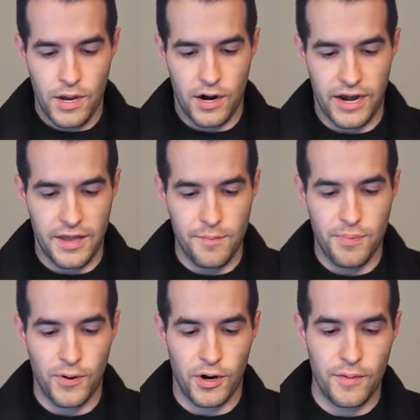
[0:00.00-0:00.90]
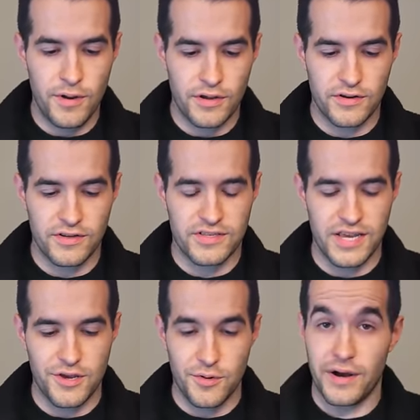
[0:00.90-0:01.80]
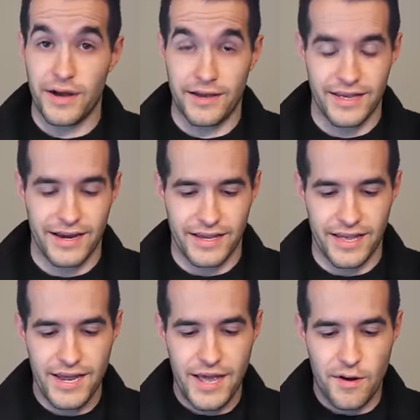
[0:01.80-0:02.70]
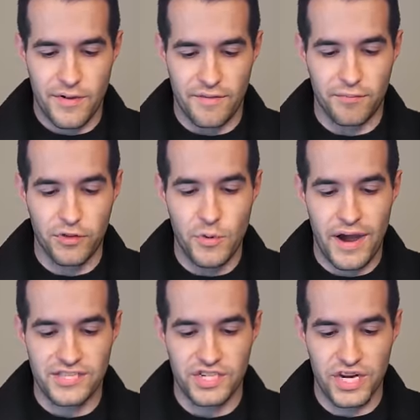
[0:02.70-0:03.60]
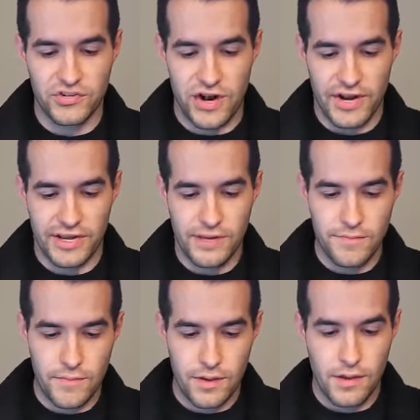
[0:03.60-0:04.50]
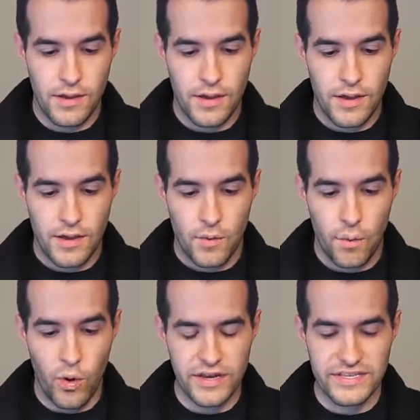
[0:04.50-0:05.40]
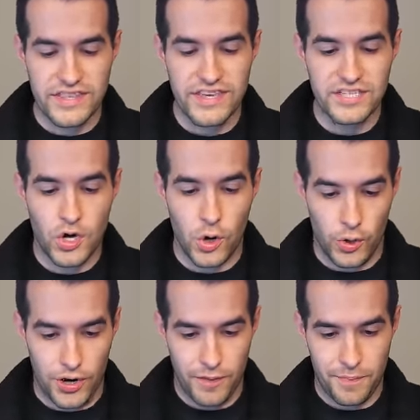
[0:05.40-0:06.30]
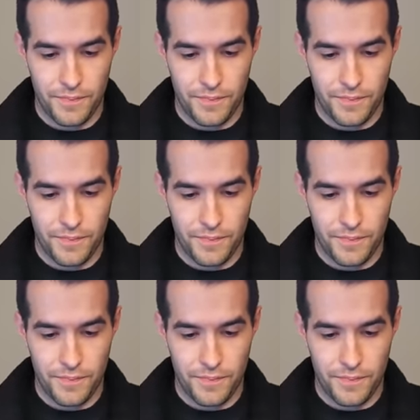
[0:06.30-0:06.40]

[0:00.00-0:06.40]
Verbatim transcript: All right, Imperm, good to see you uh, yet again. We have Blue Eyes Jet Dragon. What is this card?